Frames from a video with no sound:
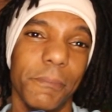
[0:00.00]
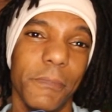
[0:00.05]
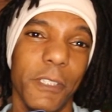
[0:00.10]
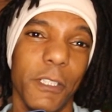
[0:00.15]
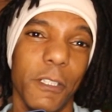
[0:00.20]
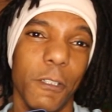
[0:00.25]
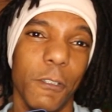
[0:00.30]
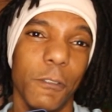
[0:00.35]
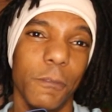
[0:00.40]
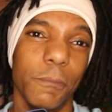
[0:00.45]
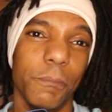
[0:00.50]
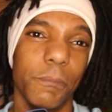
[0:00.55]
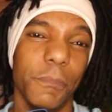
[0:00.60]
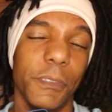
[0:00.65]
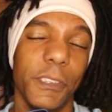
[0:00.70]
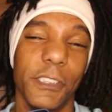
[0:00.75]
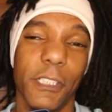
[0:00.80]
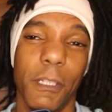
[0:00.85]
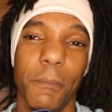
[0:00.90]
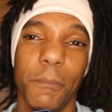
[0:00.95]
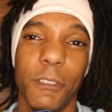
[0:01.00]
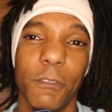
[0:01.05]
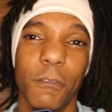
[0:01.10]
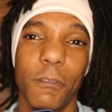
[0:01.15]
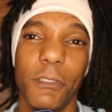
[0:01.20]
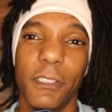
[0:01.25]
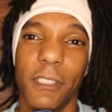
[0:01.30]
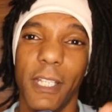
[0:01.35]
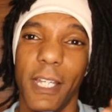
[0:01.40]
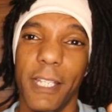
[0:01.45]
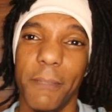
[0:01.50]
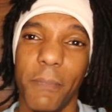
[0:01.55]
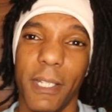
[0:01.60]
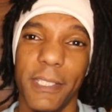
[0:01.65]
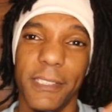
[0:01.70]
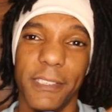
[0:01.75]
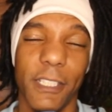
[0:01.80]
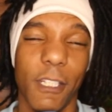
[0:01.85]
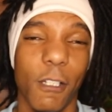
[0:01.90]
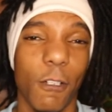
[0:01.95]
You know, some dudes like
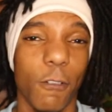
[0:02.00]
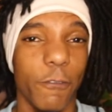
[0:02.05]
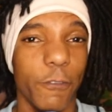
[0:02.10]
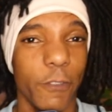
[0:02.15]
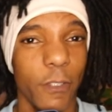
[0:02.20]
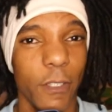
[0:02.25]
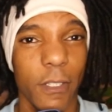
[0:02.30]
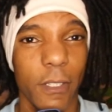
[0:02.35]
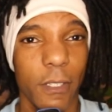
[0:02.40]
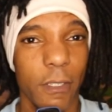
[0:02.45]
myself